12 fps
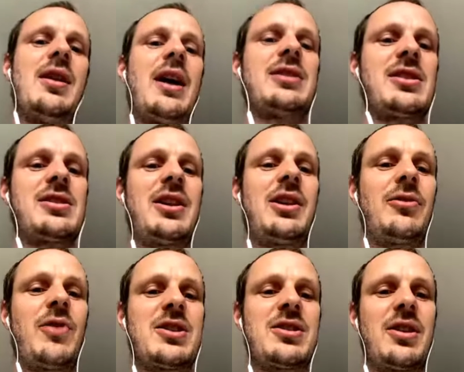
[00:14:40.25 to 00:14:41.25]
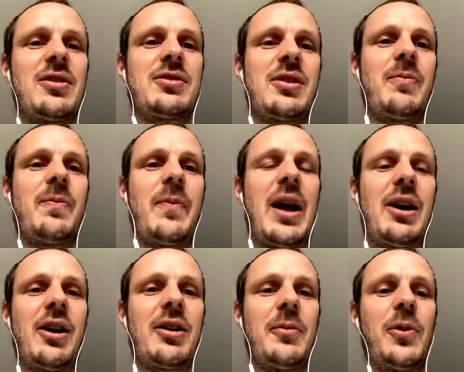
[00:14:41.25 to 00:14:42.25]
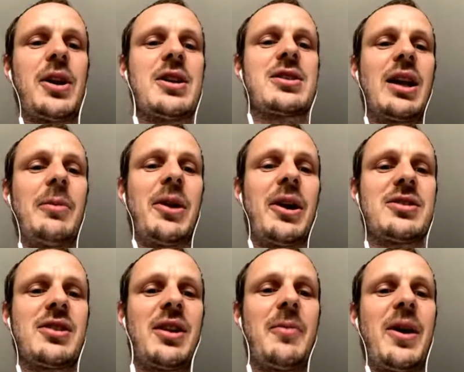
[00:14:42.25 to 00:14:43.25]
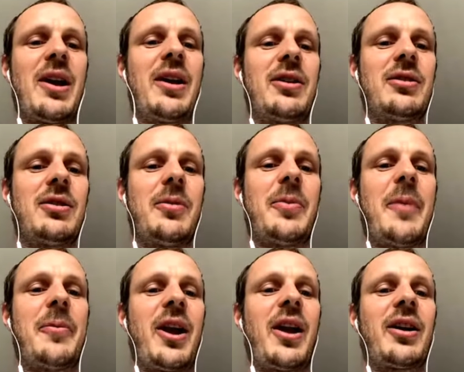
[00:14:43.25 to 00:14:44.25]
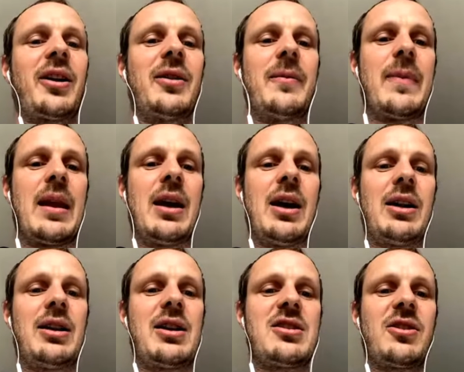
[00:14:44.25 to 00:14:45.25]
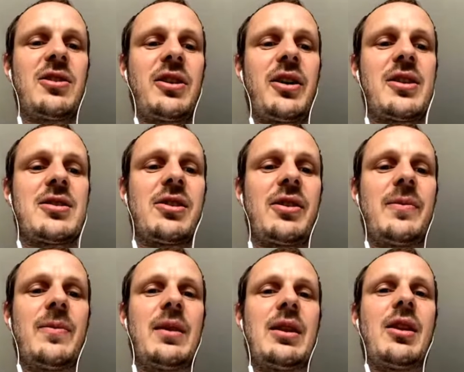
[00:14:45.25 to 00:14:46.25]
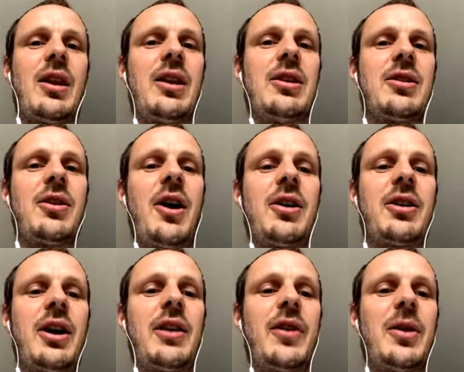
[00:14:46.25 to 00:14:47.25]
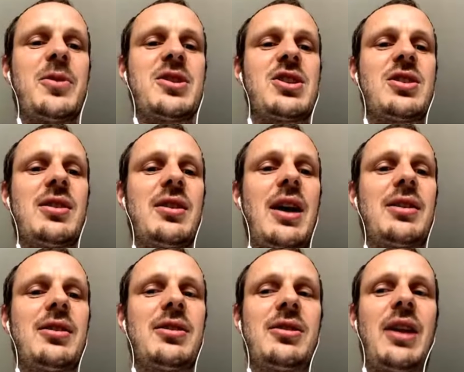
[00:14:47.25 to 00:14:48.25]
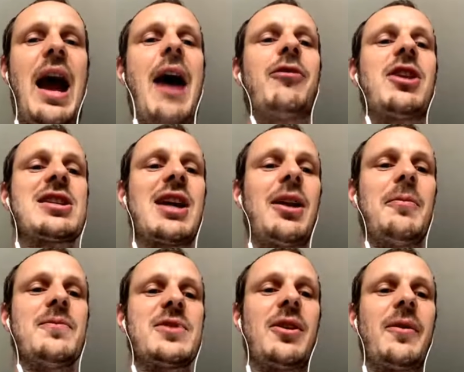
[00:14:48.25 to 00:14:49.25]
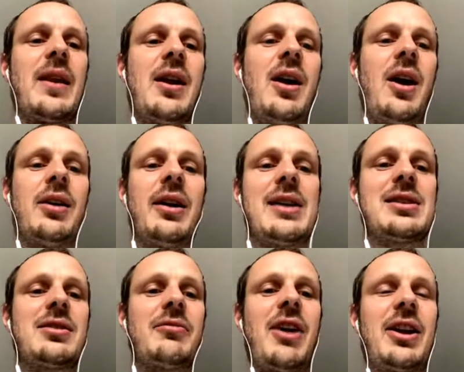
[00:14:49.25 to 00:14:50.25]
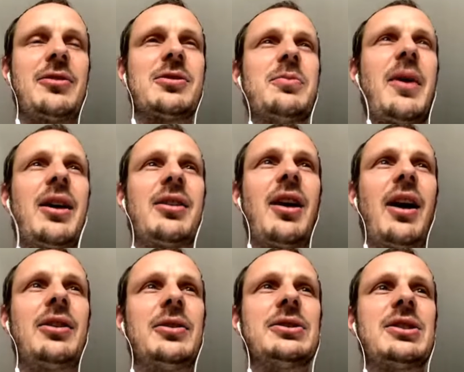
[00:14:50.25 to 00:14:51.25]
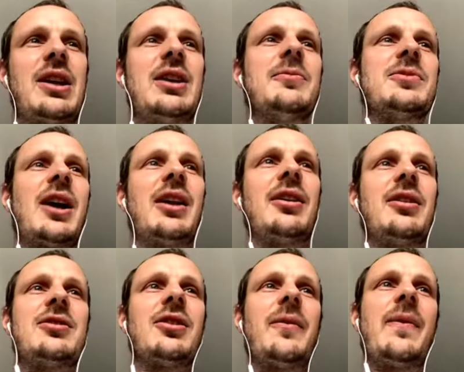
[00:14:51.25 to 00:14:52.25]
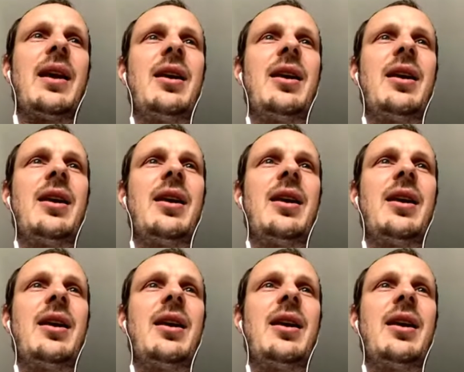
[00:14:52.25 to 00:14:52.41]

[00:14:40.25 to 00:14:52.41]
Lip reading: as you've seen in recent years, they've made a lot of money selling players like Dembele or Aubameyang and these sort of guys. So they're not kind of in a position that they have to sell them. So unless the value is met, I don't see them selling it. So